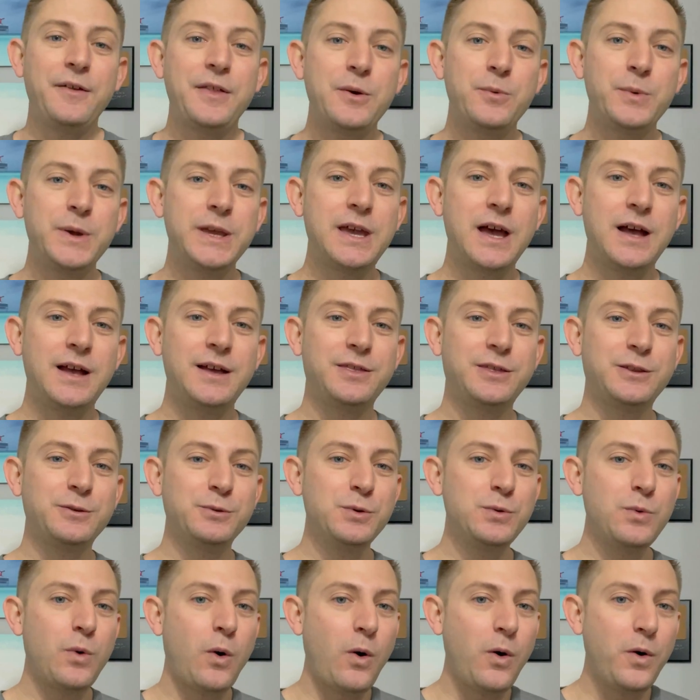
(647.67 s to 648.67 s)
that we got
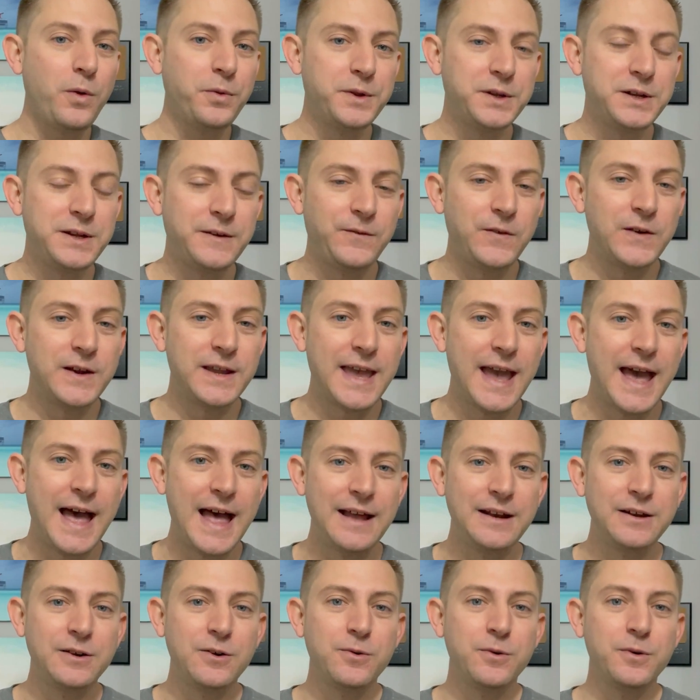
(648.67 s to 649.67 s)
through all the different
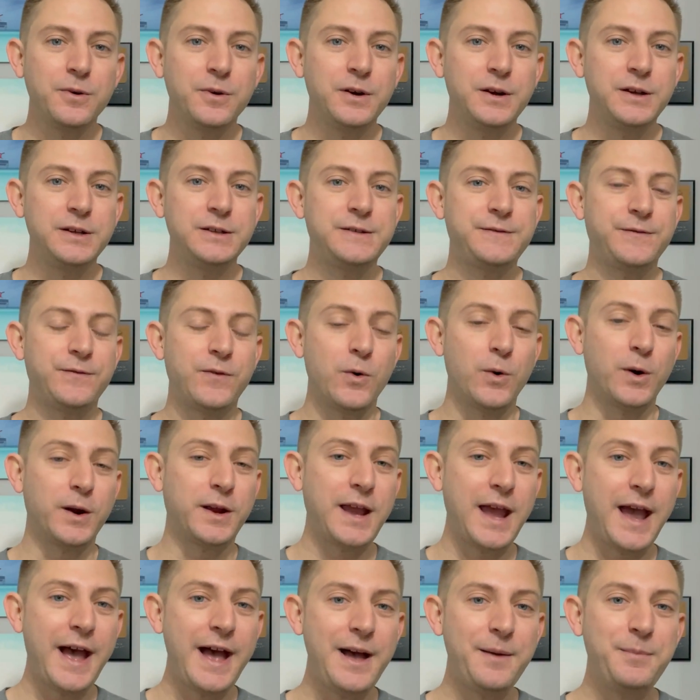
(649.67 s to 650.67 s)
categories for
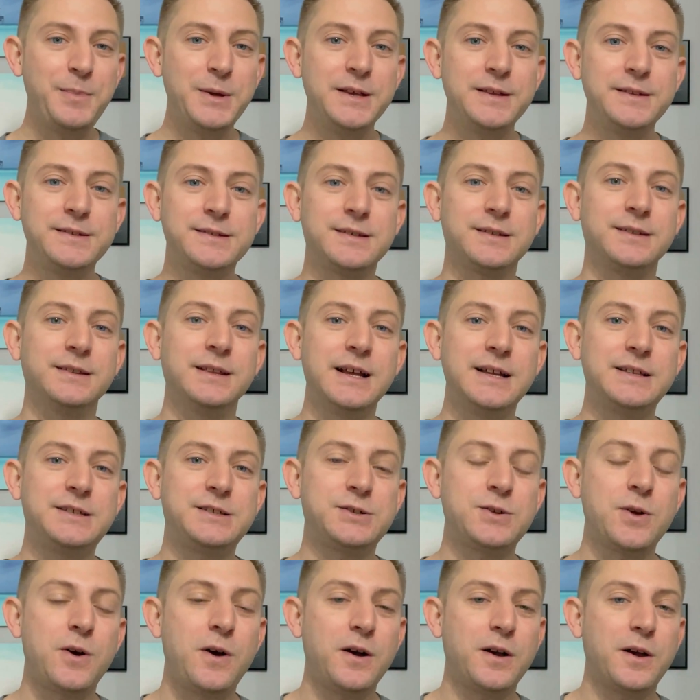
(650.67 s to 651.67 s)
cabins,
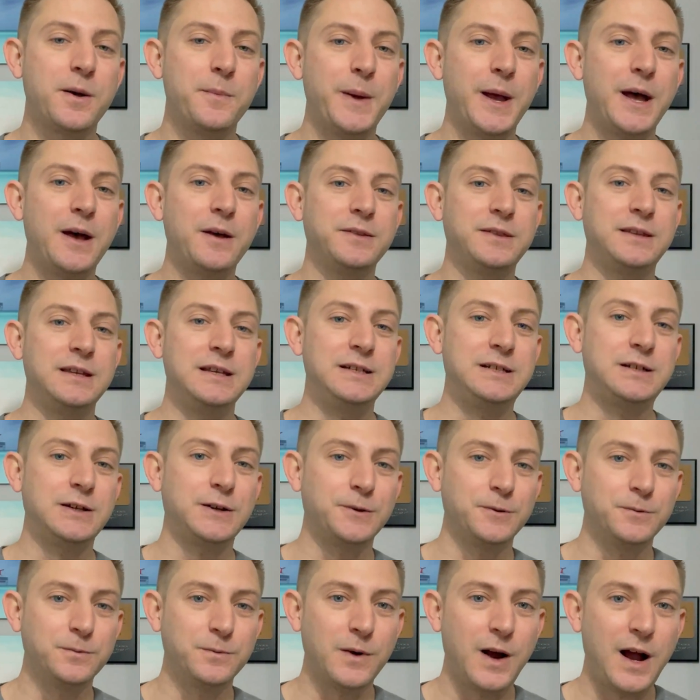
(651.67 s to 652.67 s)
let's talk about the
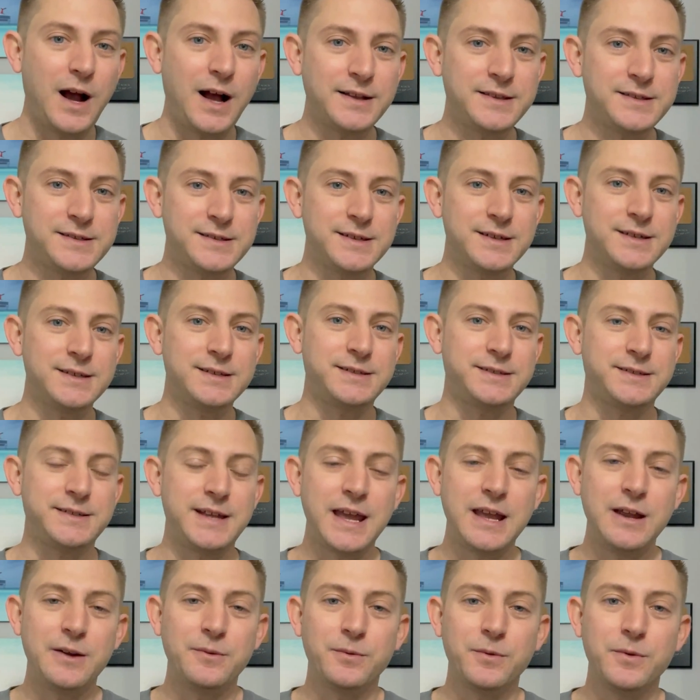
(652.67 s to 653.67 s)
Terraza
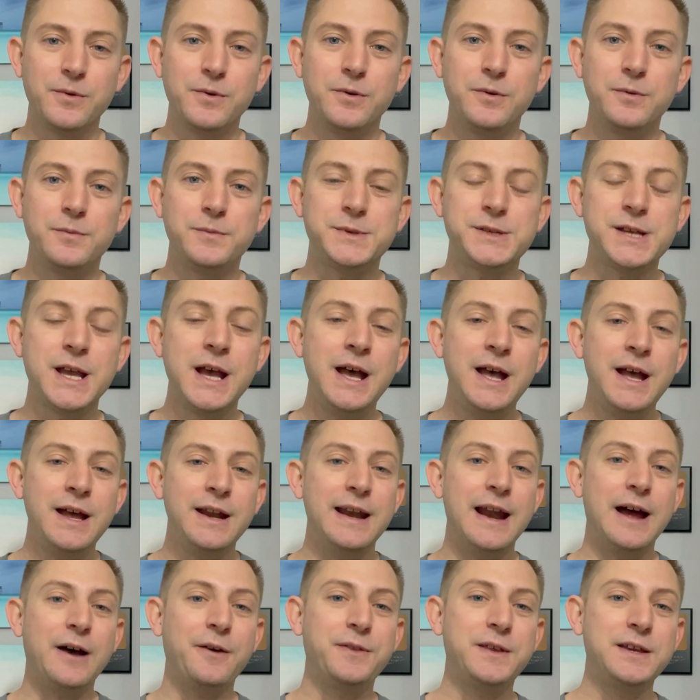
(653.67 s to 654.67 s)
staterooms.
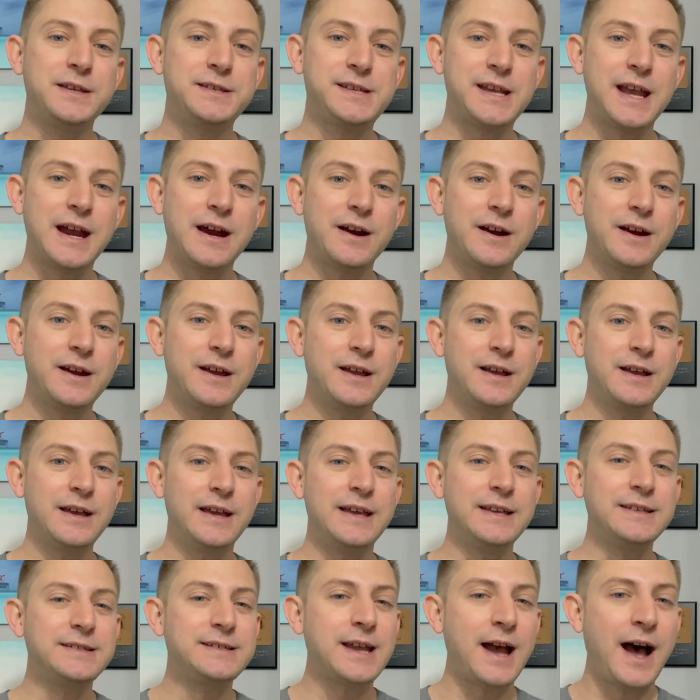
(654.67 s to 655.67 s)
Now, this area
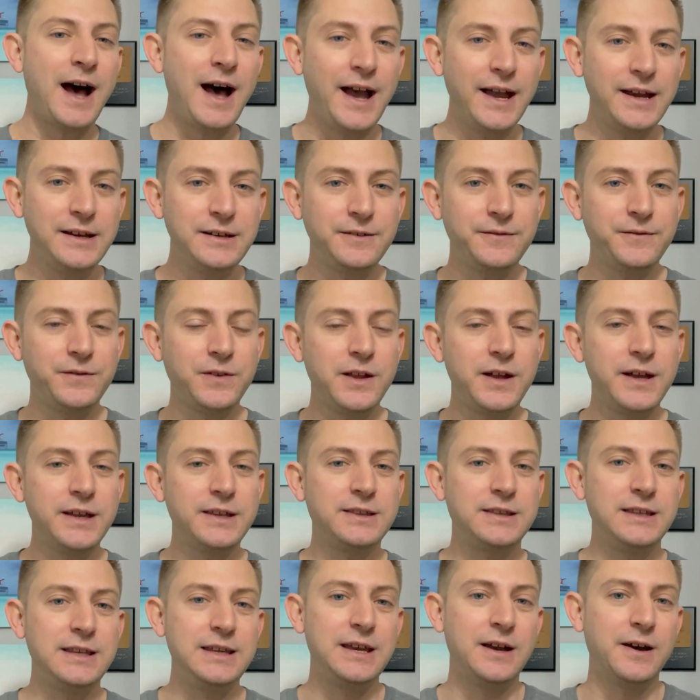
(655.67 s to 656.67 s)
is kind of
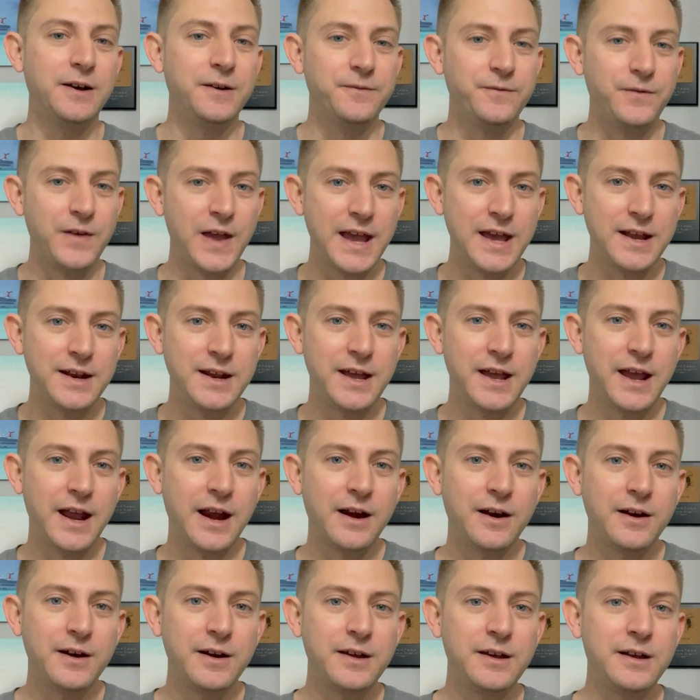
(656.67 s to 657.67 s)
like the Havana
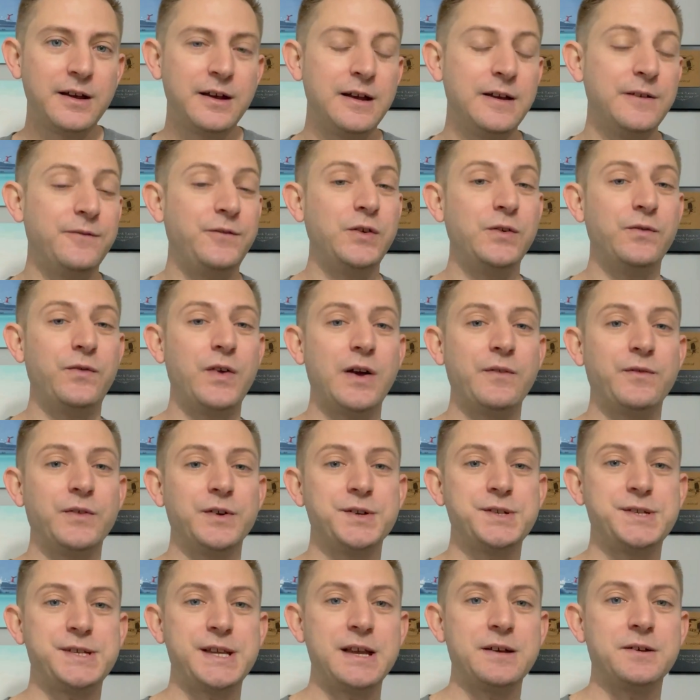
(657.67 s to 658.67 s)
area if you've
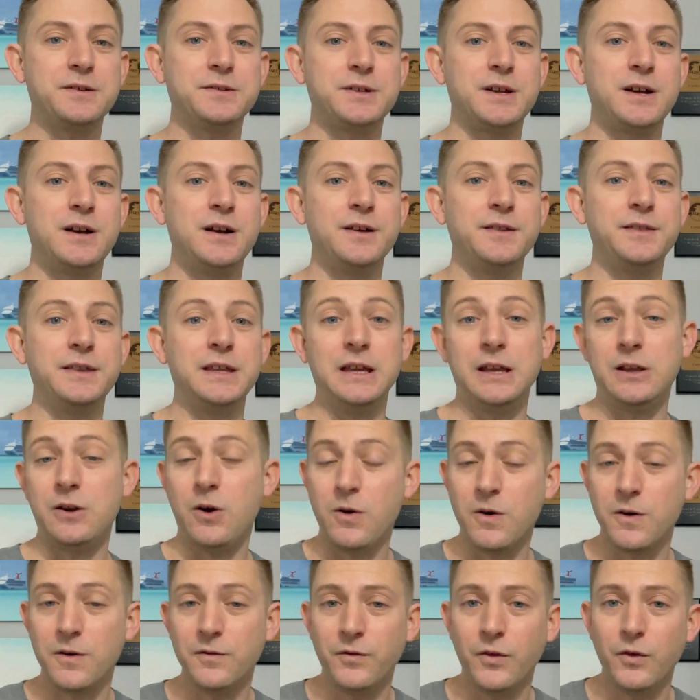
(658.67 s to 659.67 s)
ever sailed on the
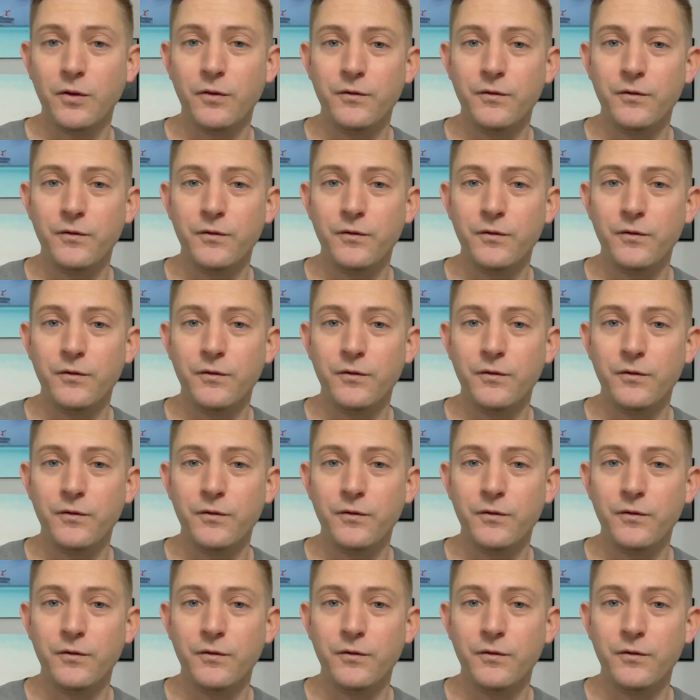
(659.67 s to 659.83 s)
Carnival